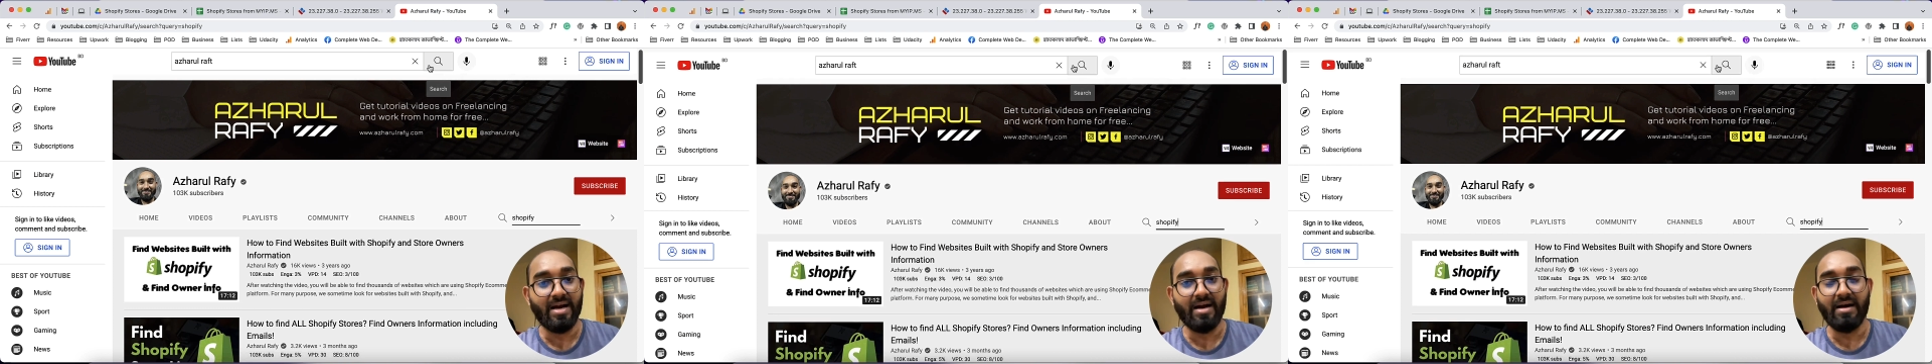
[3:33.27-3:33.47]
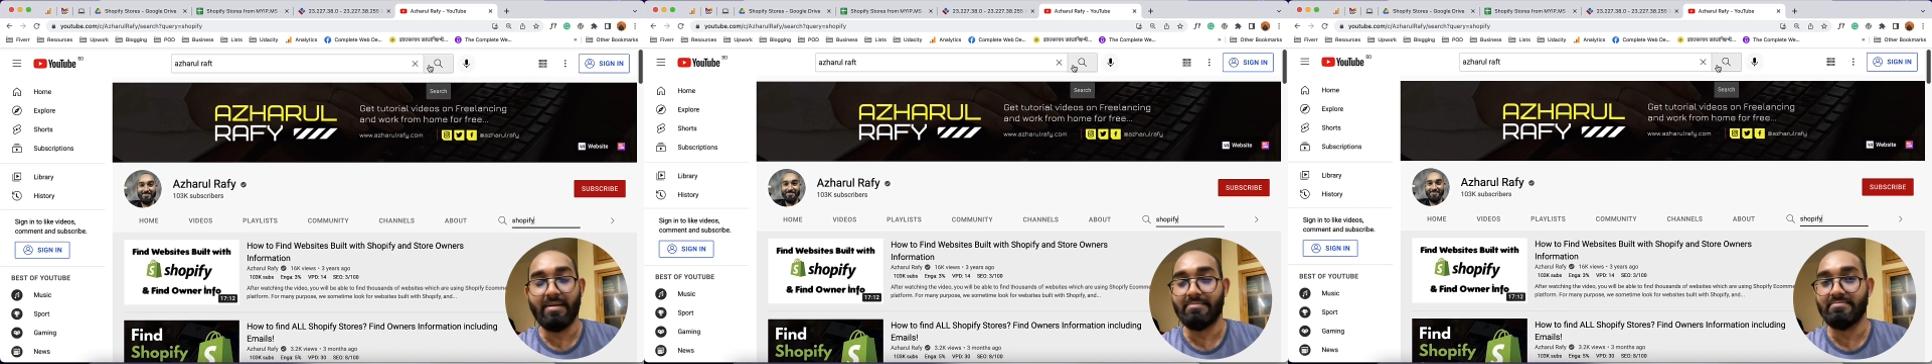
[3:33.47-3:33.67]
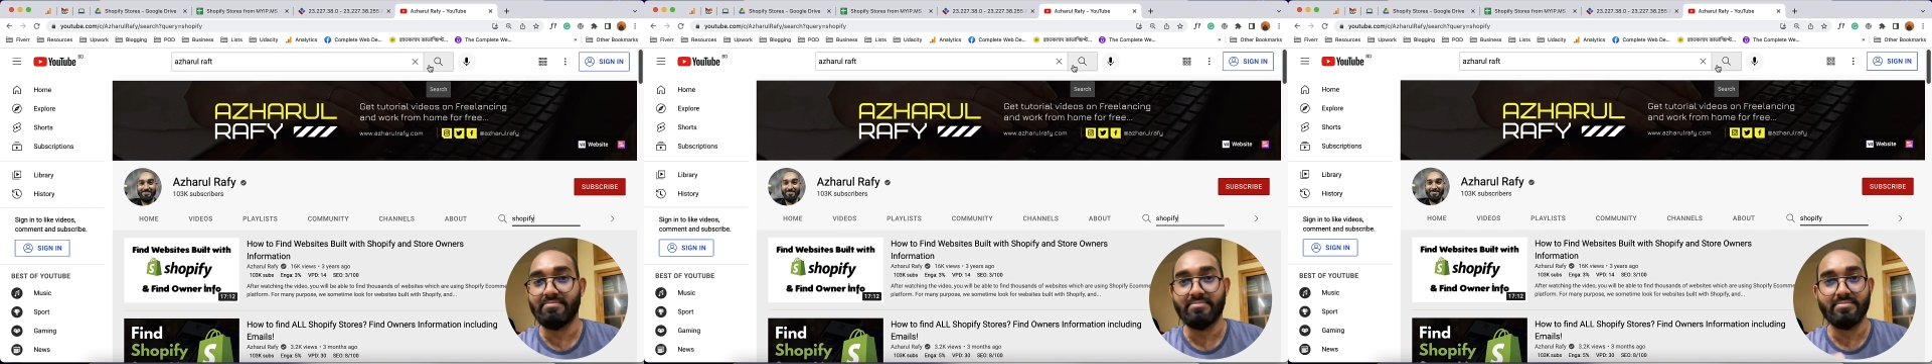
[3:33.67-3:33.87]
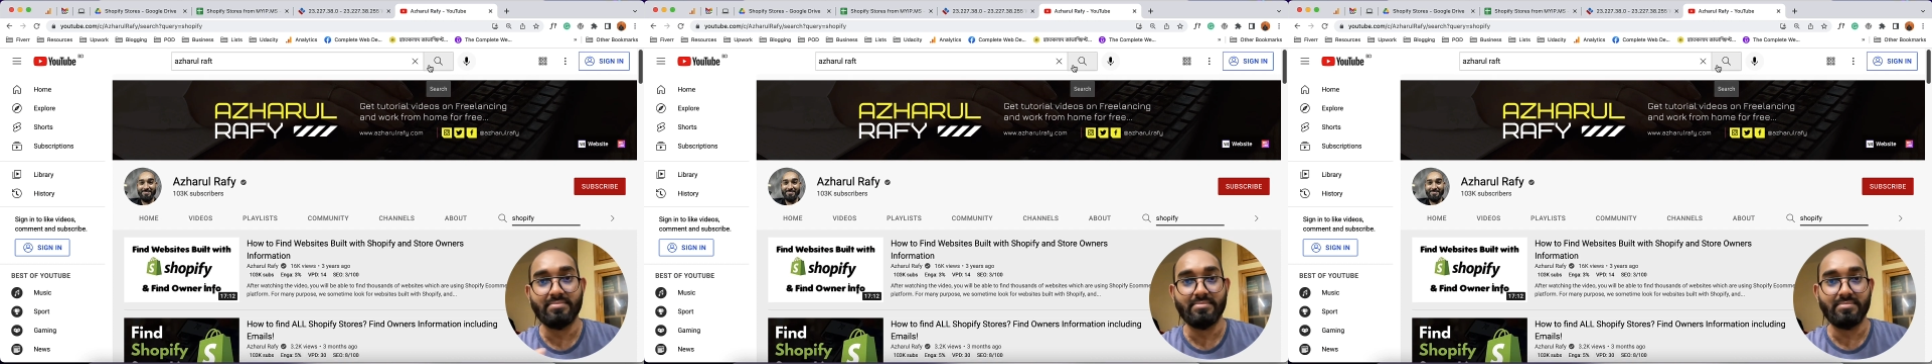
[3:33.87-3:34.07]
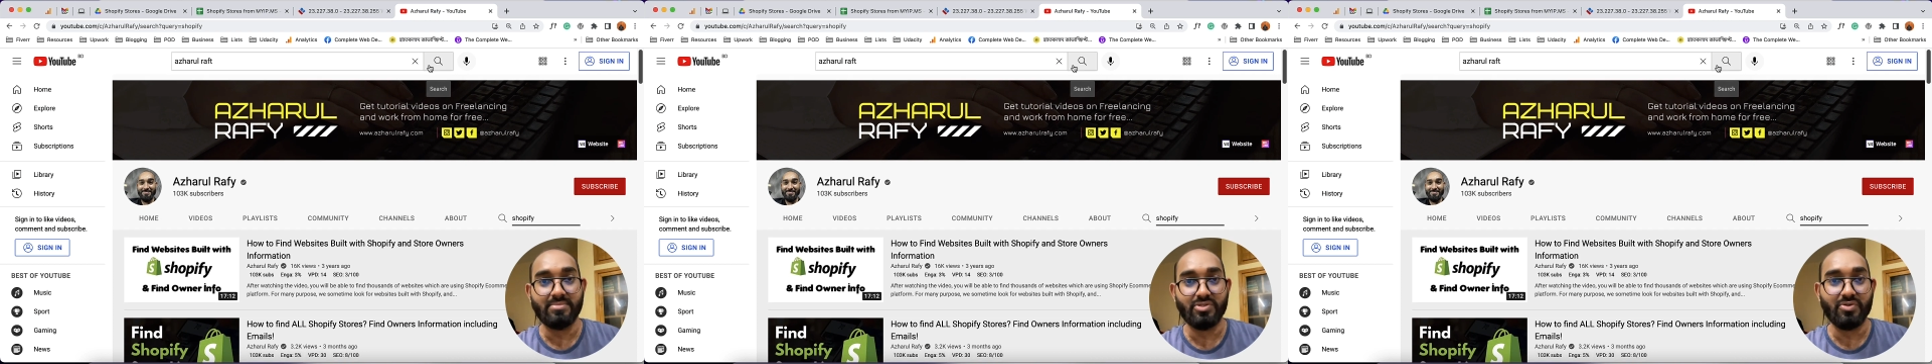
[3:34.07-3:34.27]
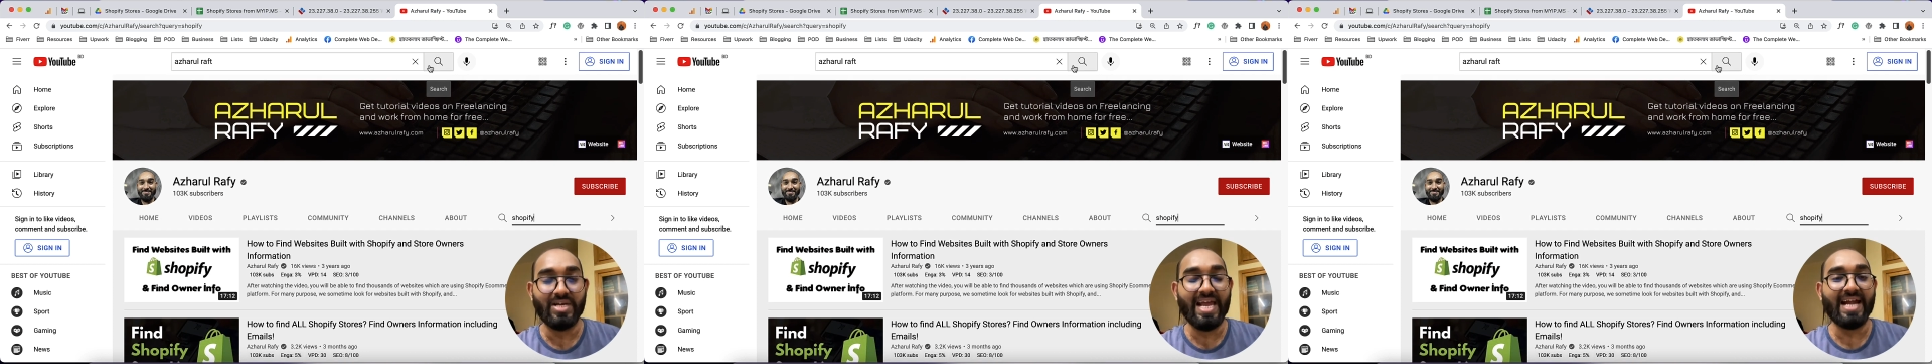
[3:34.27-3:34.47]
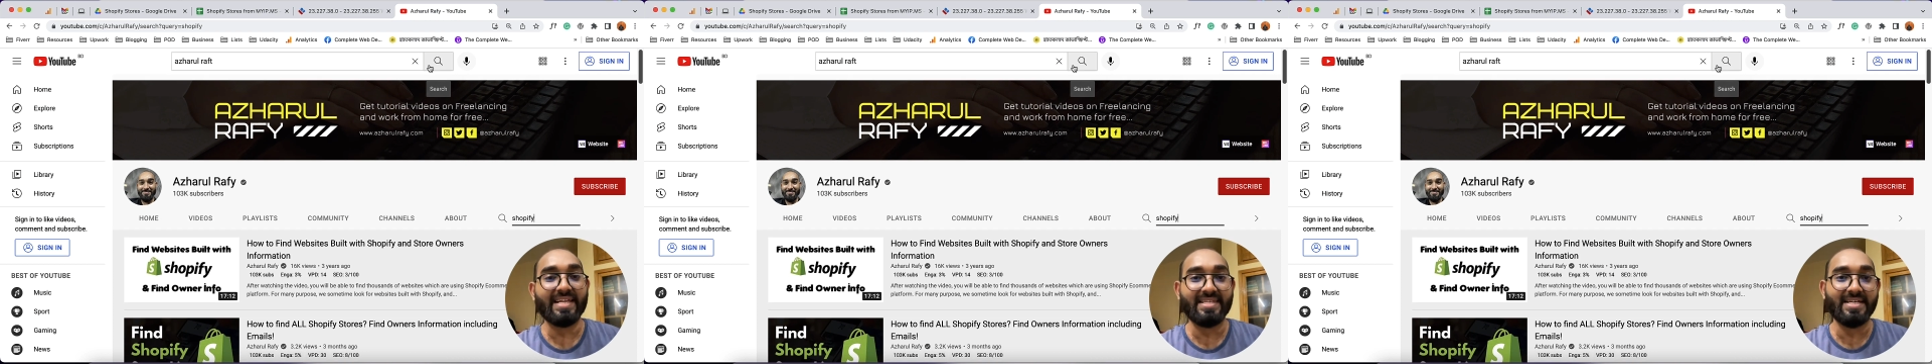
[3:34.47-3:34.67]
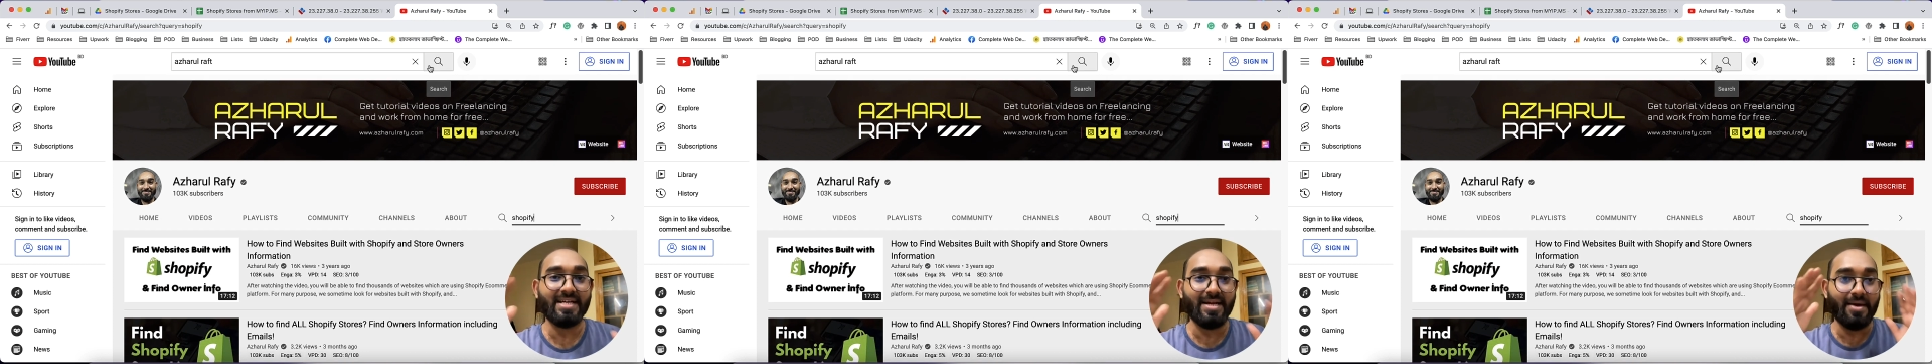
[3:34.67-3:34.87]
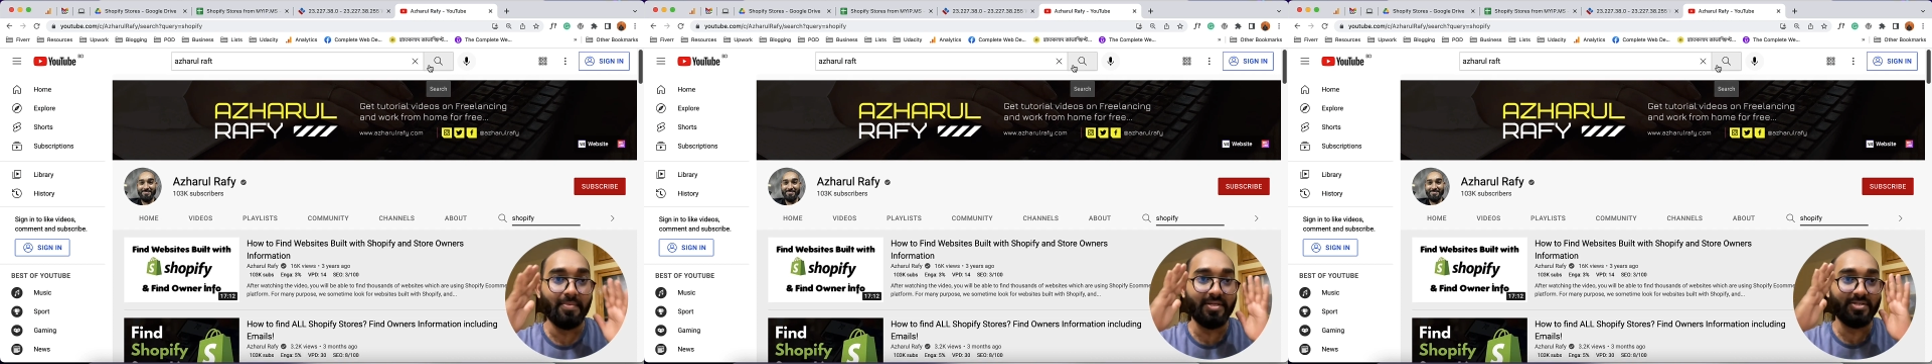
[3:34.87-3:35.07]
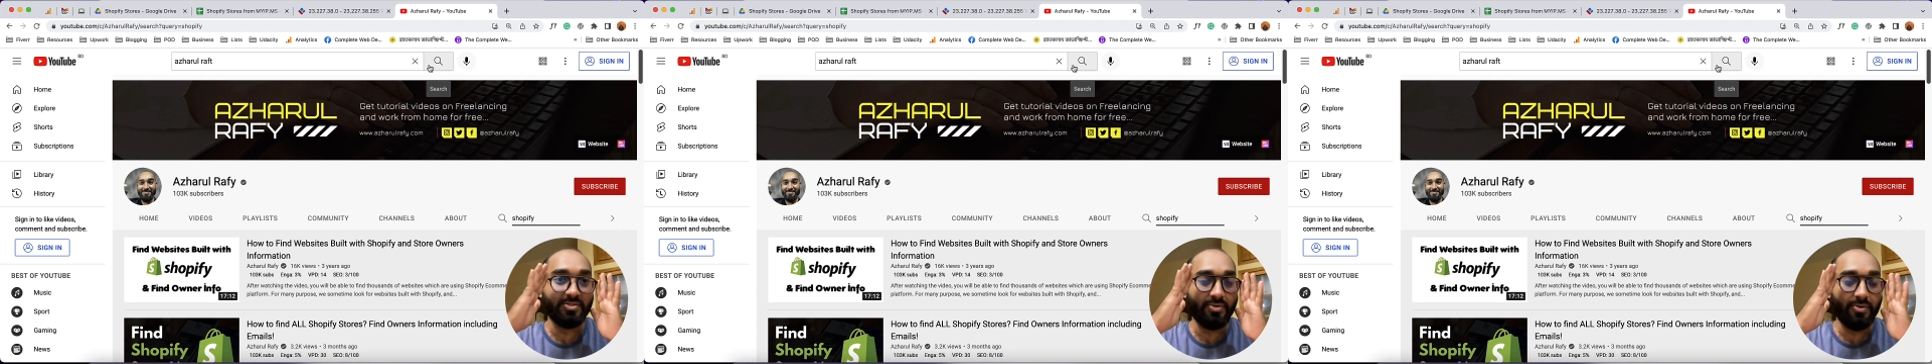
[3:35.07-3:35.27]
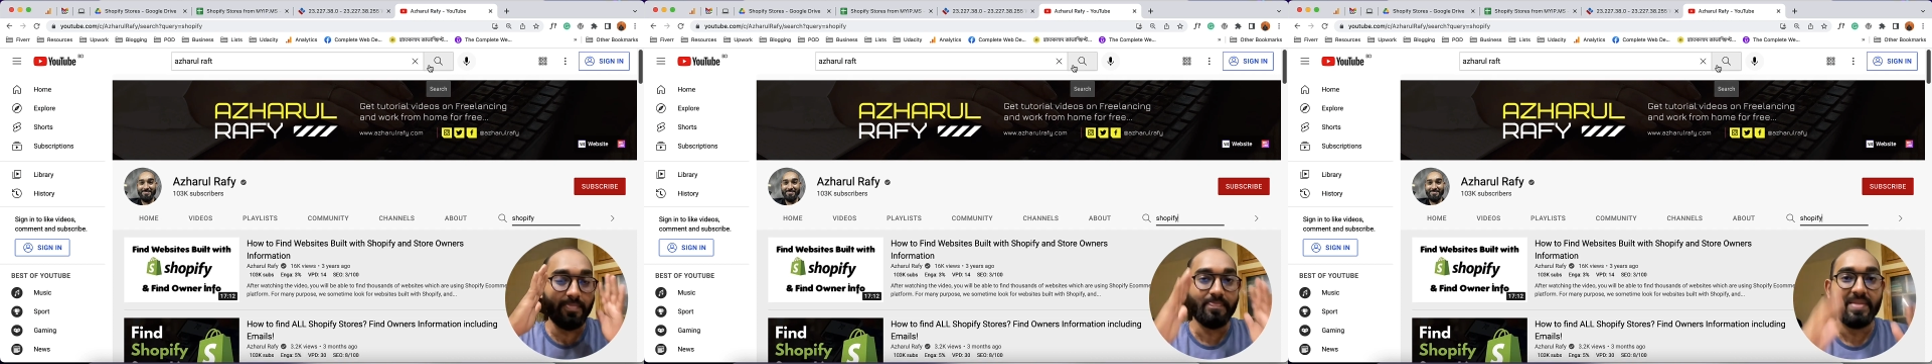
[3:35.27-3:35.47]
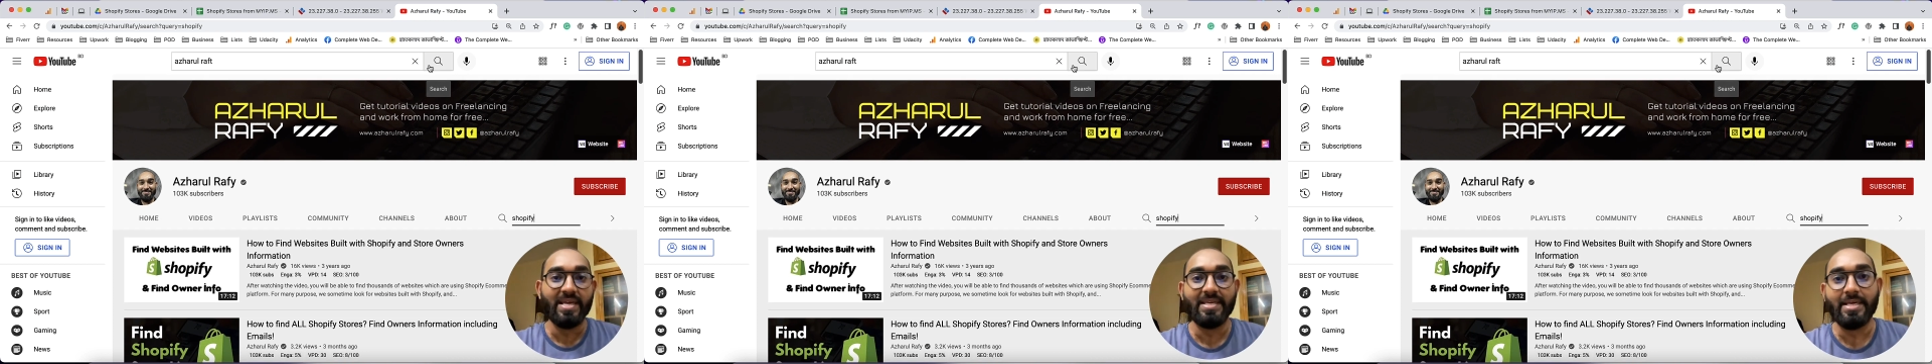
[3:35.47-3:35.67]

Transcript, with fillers: Um, to get the database so